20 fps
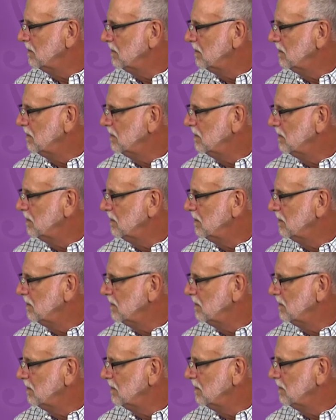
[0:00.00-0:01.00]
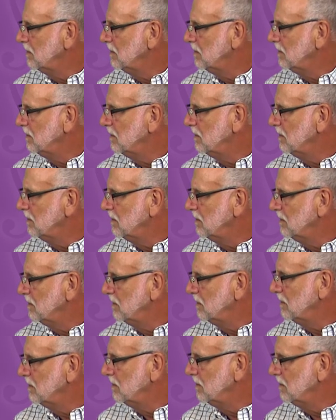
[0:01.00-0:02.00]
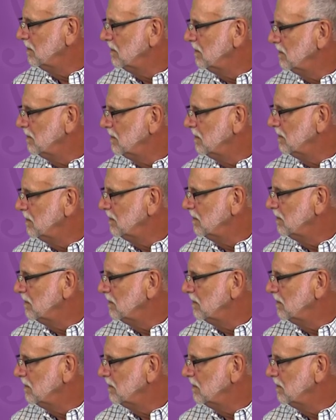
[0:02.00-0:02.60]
The person shown says nothing.